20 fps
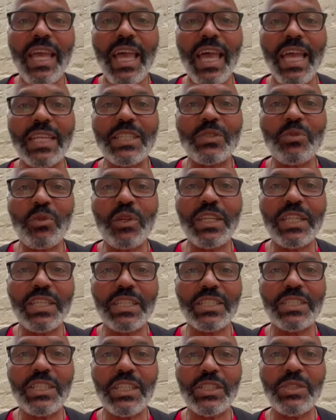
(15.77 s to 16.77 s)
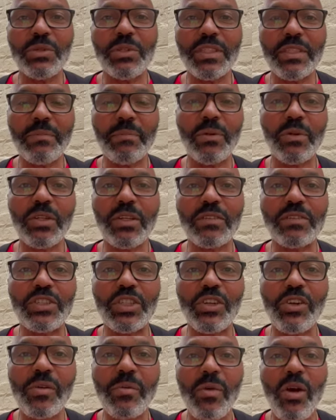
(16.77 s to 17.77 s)
As we continue in the book of
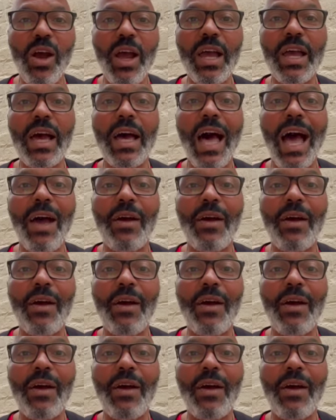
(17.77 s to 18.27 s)
Jeremiah,